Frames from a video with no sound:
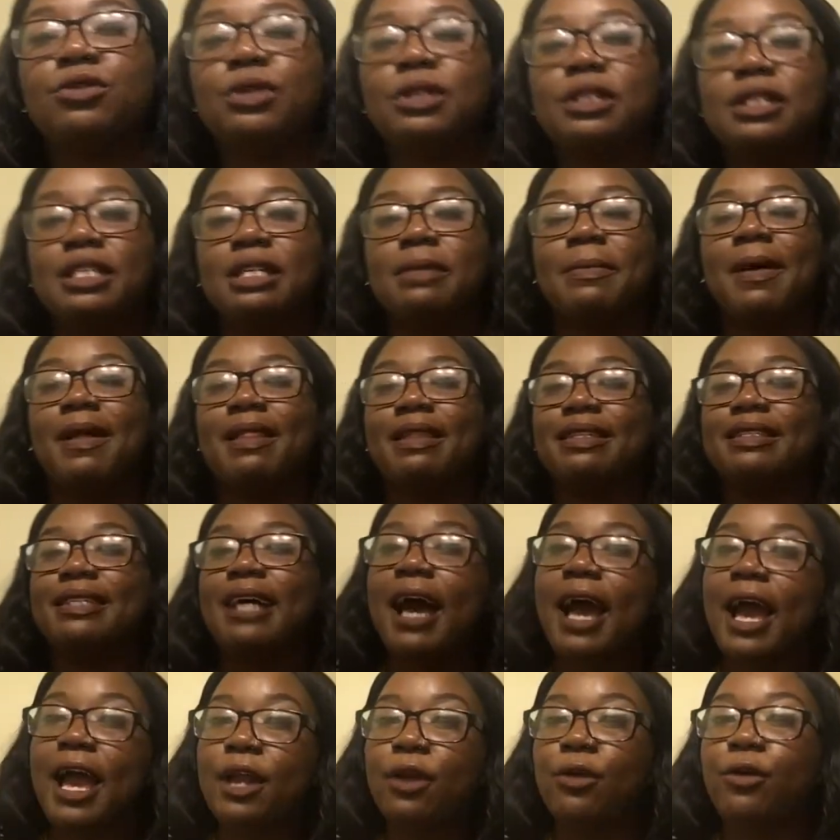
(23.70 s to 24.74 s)
you can see by the
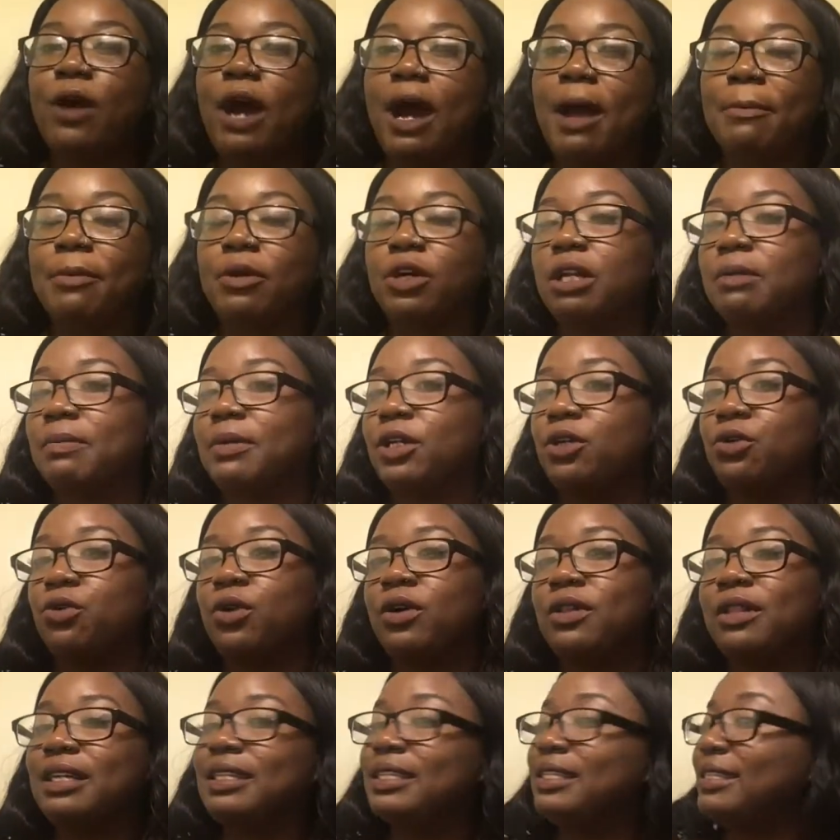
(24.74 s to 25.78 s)
title, I'm going to be
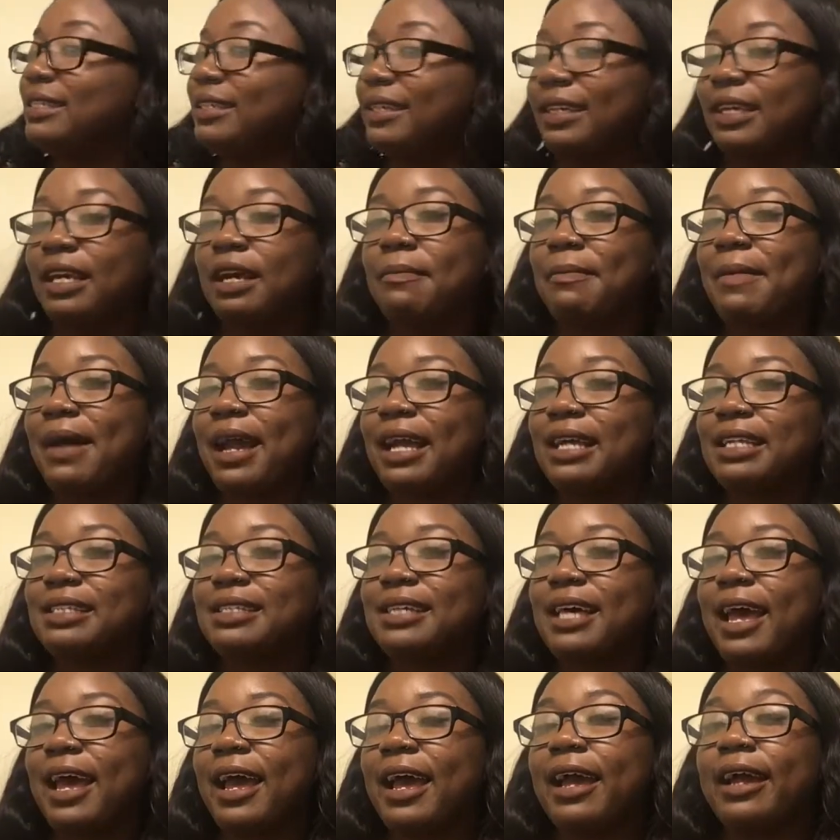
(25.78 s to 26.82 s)
doing a
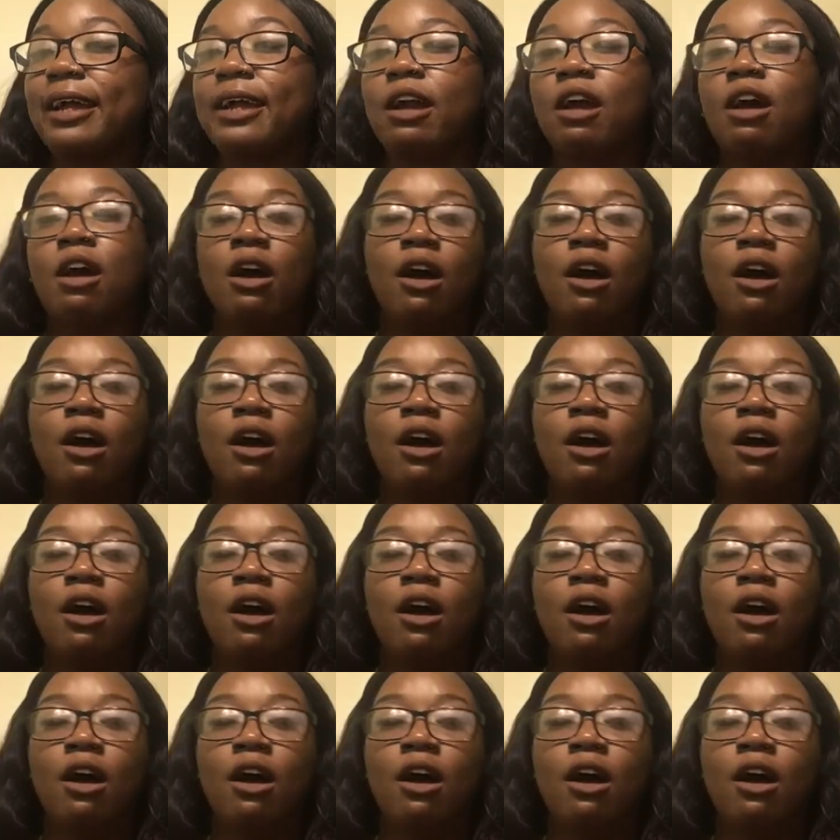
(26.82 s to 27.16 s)
TMI tag,